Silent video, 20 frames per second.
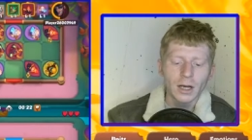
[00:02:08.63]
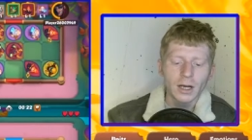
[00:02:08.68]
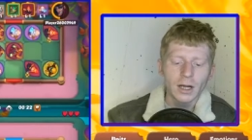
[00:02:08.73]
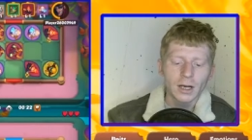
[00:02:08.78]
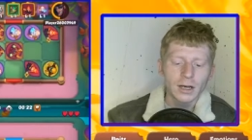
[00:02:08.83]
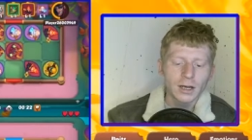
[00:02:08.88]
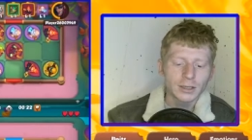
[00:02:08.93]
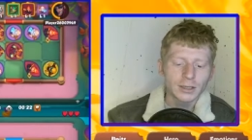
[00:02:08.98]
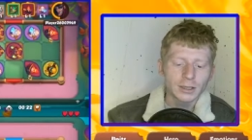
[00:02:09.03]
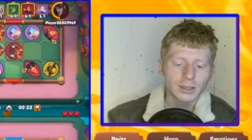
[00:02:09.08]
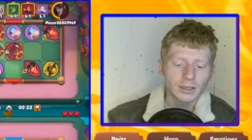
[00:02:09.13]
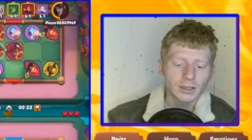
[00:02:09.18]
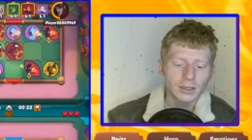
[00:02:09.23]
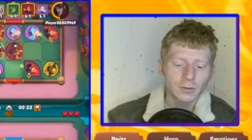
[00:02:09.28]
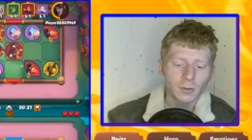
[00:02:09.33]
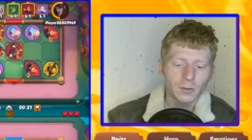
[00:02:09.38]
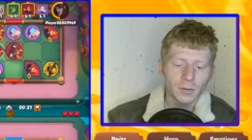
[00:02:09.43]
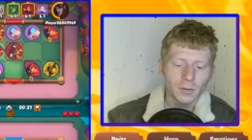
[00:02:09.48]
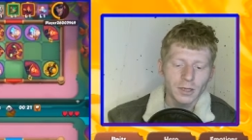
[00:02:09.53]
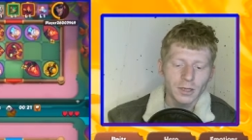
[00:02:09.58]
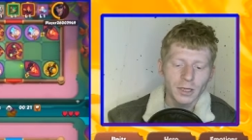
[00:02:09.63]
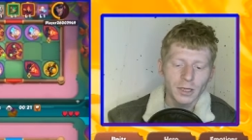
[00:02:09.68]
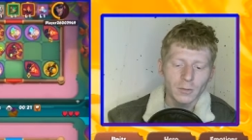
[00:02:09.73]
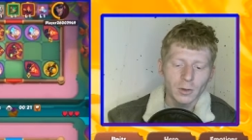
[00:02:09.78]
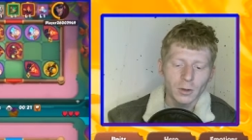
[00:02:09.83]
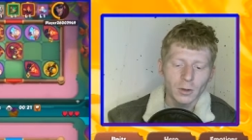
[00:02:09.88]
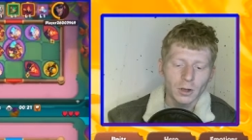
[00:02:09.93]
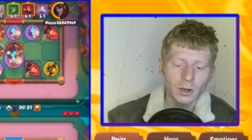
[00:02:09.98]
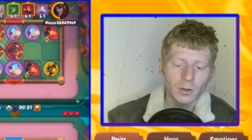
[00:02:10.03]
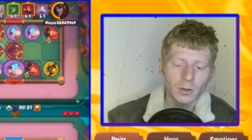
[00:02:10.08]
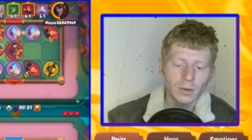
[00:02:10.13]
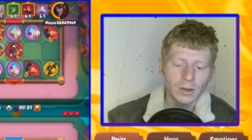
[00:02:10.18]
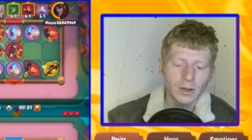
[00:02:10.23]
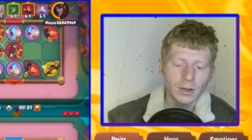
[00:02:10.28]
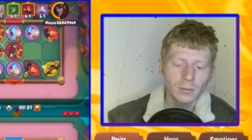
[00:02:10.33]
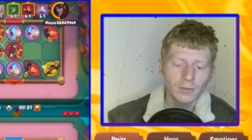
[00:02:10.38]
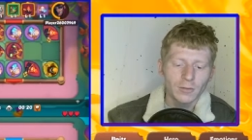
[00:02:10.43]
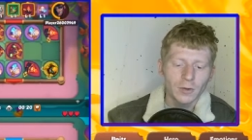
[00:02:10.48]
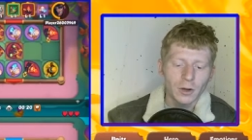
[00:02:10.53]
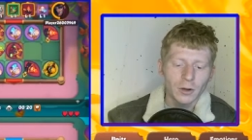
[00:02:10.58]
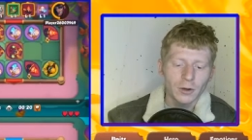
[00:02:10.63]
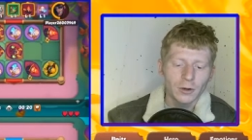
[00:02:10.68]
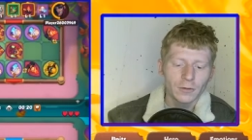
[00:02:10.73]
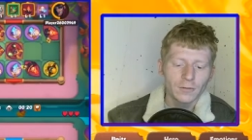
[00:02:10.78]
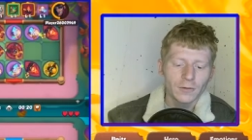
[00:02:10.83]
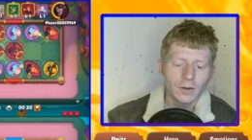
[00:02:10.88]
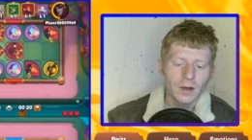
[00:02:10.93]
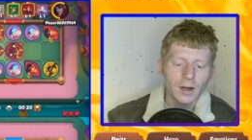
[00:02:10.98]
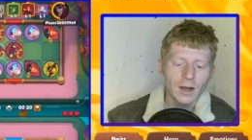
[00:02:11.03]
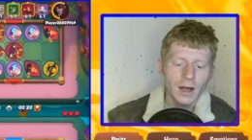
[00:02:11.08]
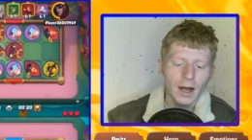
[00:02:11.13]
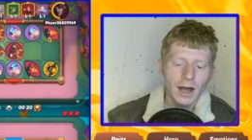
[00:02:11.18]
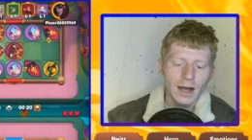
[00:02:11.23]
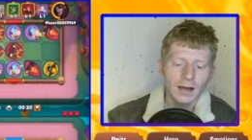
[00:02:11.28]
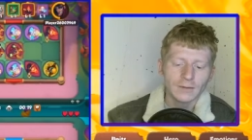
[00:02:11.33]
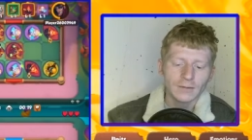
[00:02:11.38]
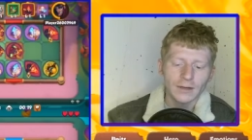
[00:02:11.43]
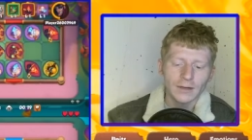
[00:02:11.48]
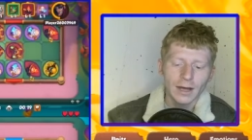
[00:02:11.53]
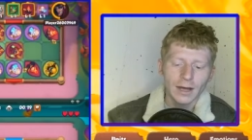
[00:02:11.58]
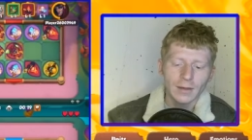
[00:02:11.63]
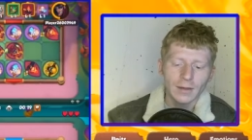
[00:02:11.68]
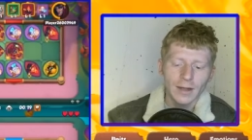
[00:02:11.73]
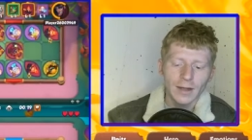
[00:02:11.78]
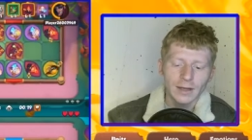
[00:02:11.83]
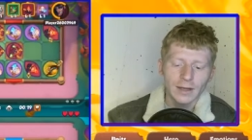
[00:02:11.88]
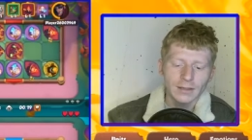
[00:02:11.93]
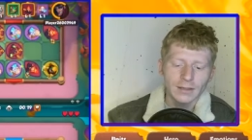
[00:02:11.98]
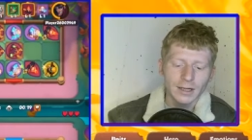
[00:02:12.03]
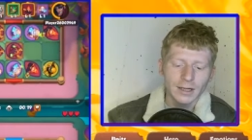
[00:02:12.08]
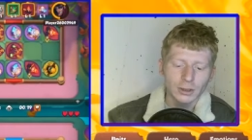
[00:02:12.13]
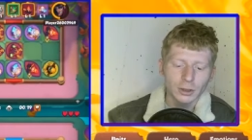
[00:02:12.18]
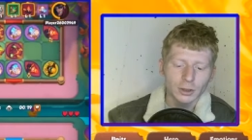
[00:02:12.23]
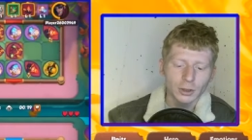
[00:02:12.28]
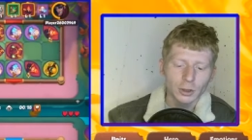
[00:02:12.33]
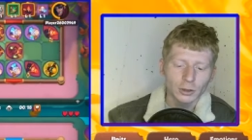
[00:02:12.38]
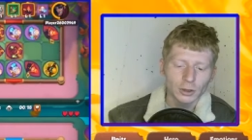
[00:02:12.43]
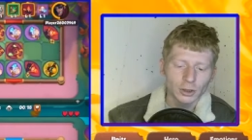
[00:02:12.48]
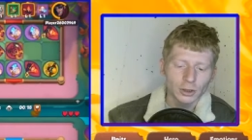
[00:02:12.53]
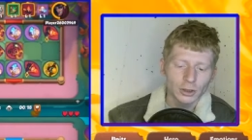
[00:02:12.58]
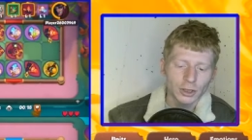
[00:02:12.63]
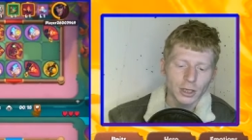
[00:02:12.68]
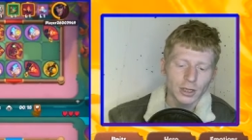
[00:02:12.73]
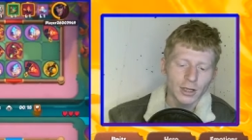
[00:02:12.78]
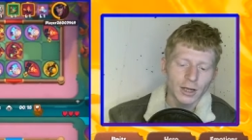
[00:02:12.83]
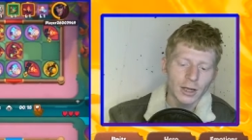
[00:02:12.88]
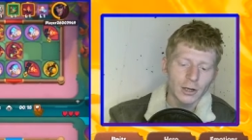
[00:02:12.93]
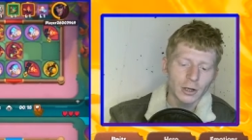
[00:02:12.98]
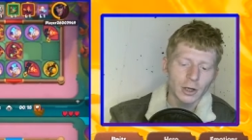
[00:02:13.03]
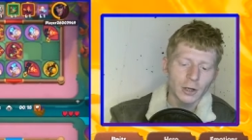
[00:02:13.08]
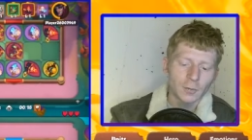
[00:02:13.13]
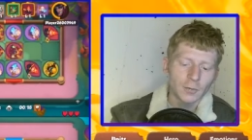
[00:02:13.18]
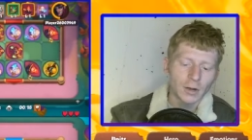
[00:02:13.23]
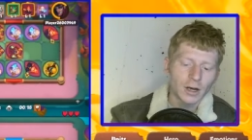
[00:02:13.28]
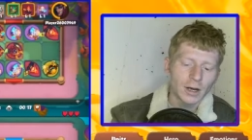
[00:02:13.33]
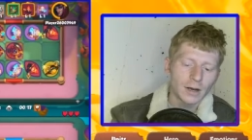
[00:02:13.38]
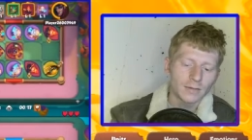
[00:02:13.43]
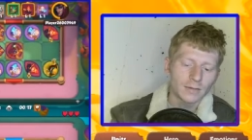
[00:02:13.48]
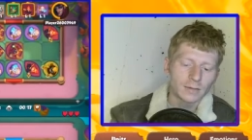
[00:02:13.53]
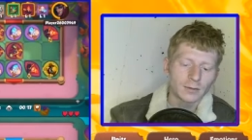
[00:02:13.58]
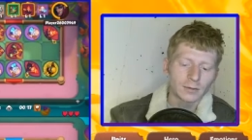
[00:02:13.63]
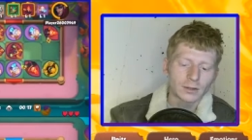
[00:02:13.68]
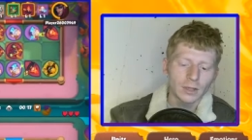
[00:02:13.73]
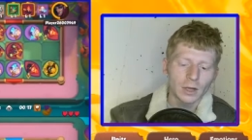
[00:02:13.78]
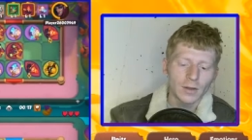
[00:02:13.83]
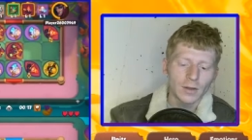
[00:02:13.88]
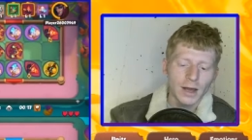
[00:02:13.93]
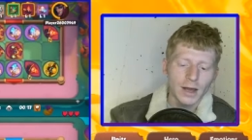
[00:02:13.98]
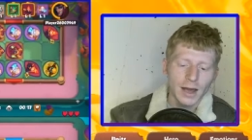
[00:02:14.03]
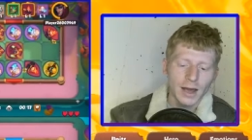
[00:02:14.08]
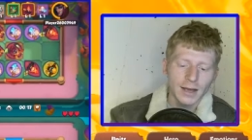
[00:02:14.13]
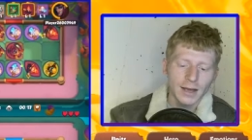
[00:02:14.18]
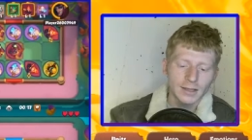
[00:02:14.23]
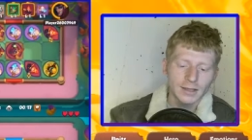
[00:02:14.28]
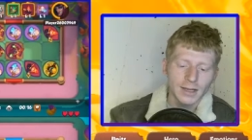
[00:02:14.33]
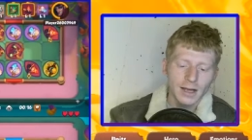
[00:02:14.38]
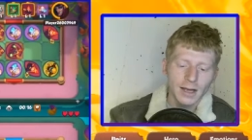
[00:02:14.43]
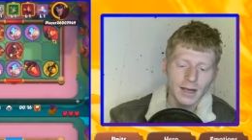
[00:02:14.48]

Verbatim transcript: And let's just see what we keep on going with it. We've got another Ivy down there, so let's just concentrate on getting a couple of levels on that Hex there.